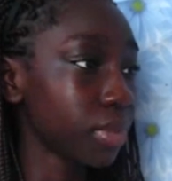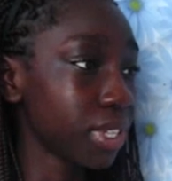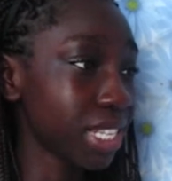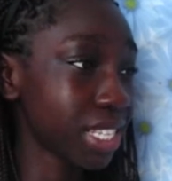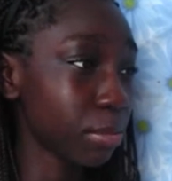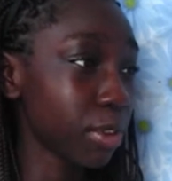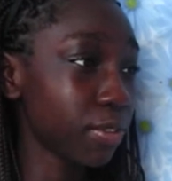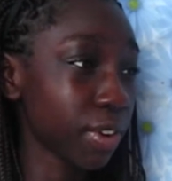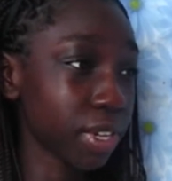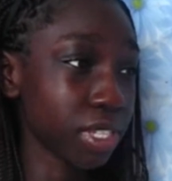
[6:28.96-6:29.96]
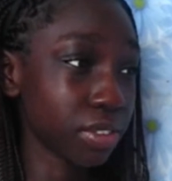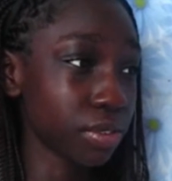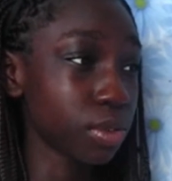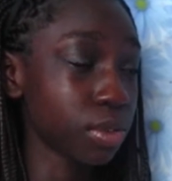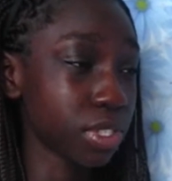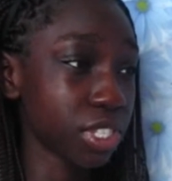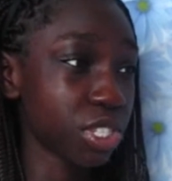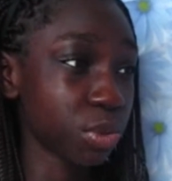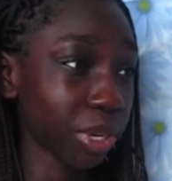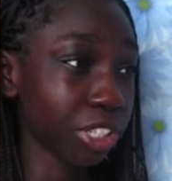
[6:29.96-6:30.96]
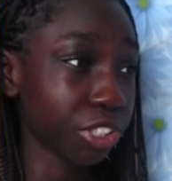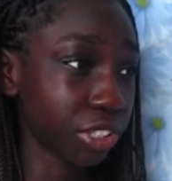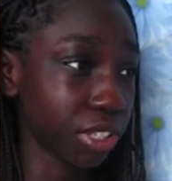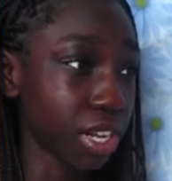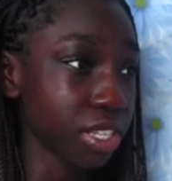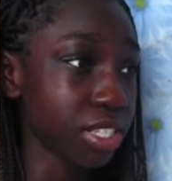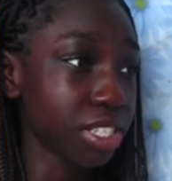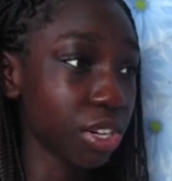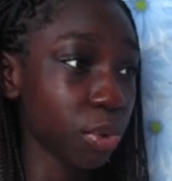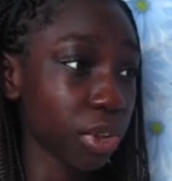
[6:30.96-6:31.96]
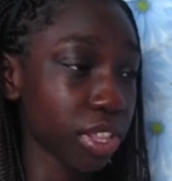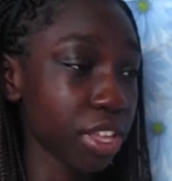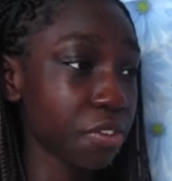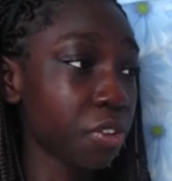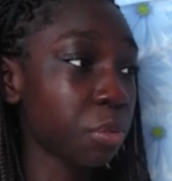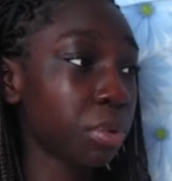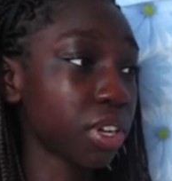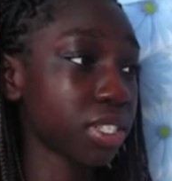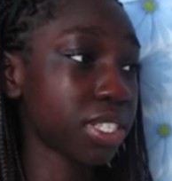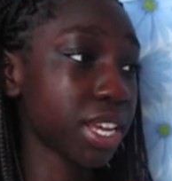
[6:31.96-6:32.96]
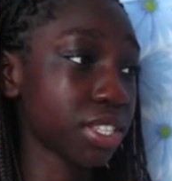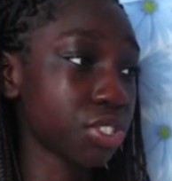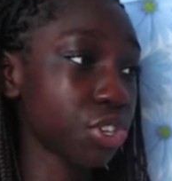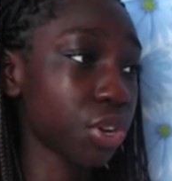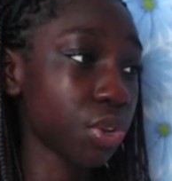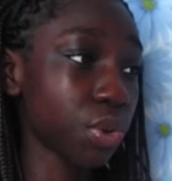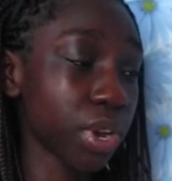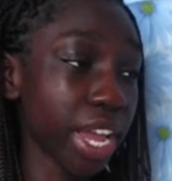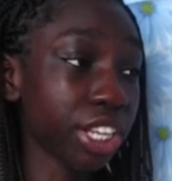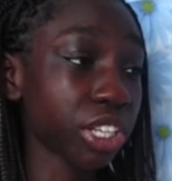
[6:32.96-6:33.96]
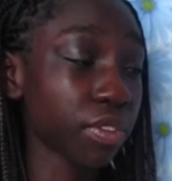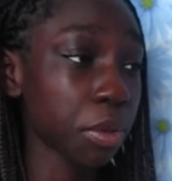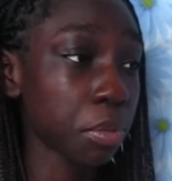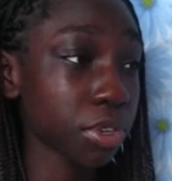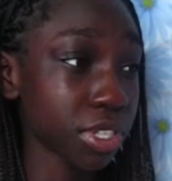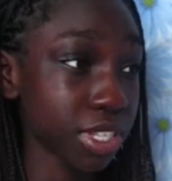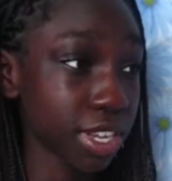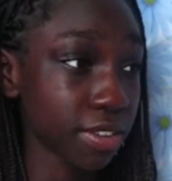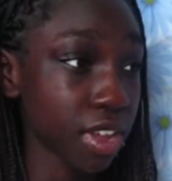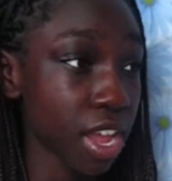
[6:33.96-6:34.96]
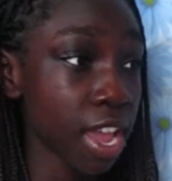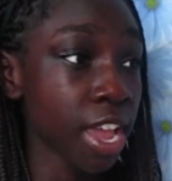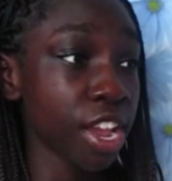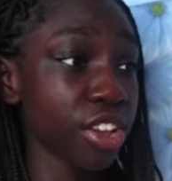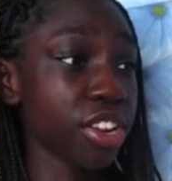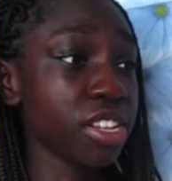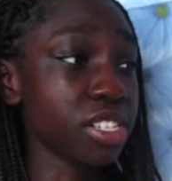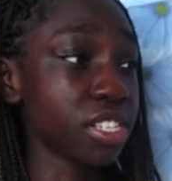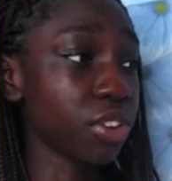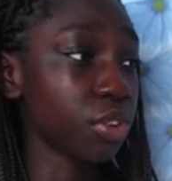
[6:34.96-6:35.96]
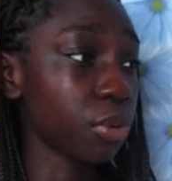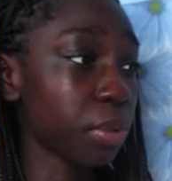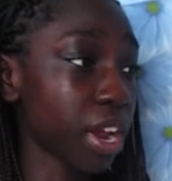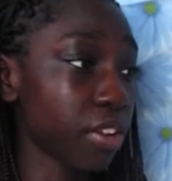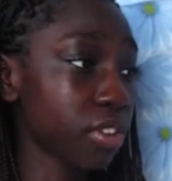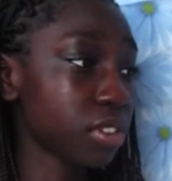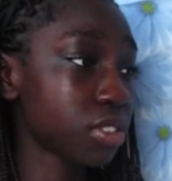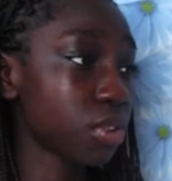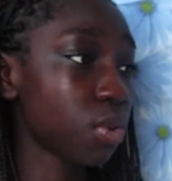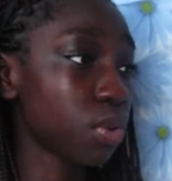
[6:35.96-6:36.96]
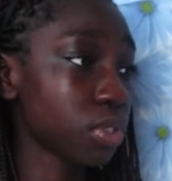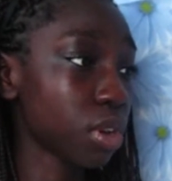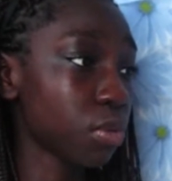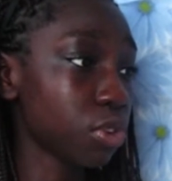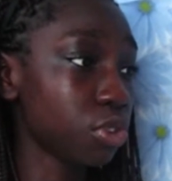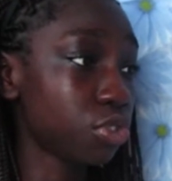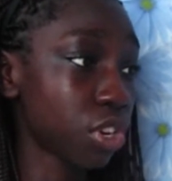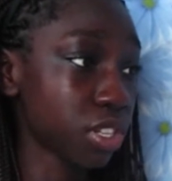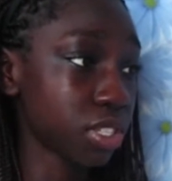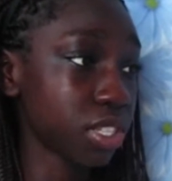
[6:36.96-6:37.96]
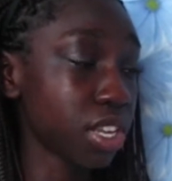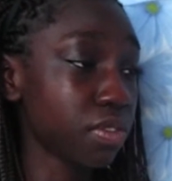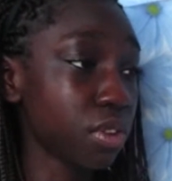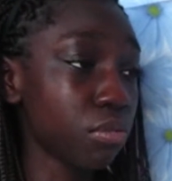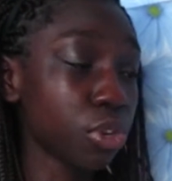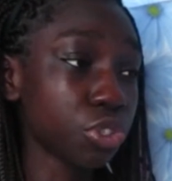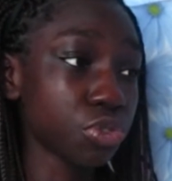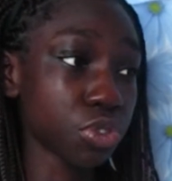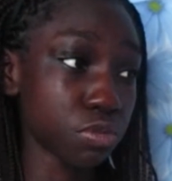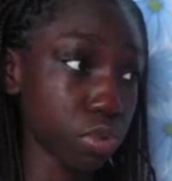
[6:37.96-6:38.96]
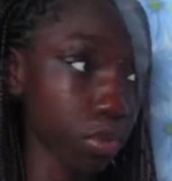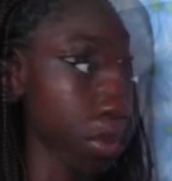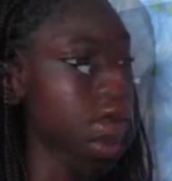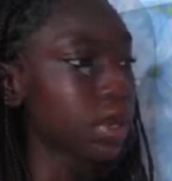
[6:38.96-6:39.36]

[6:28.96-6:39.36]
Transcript: This can be a very difficult situation to deal with if your blood tests show you're HIV positive. You need to tell your parents or someone you trust to give you emotional support.